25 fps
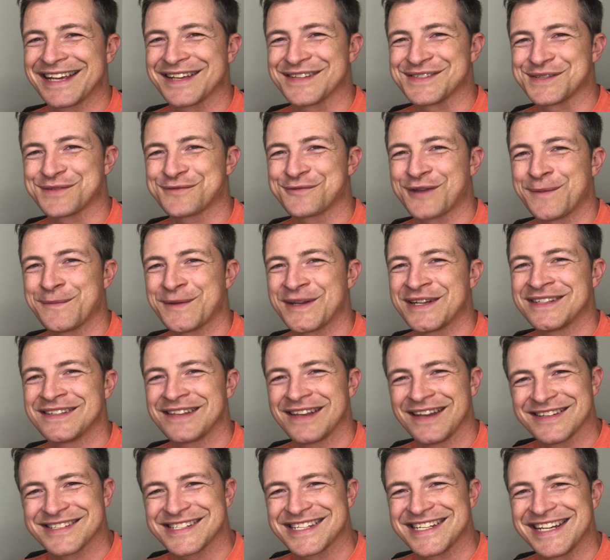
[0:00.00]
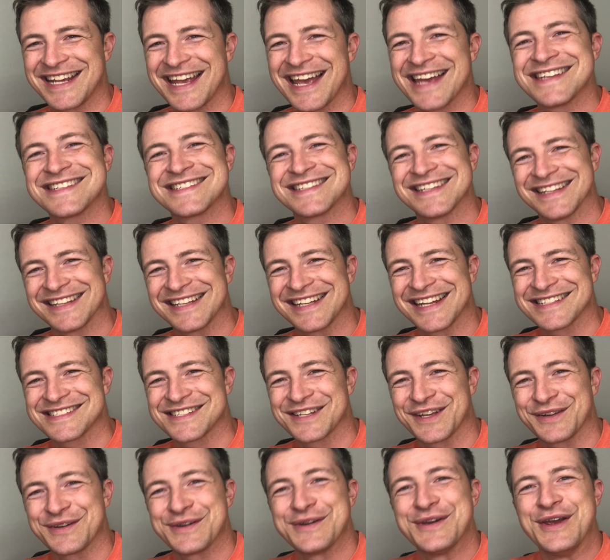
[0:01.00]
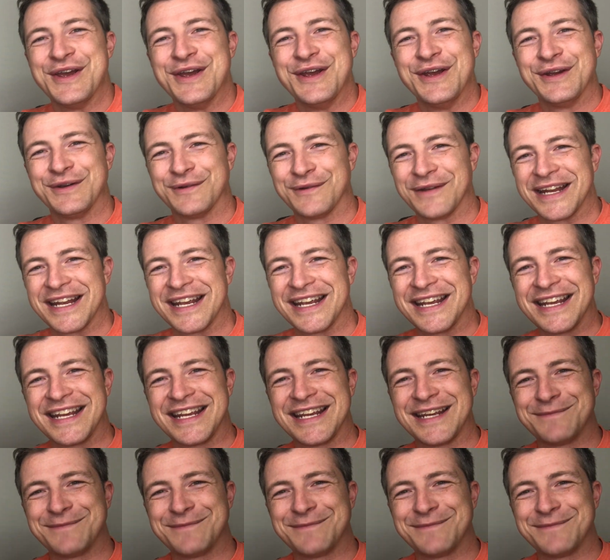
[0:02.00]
and subscribe button. I'll see you guys in the next video. Ready,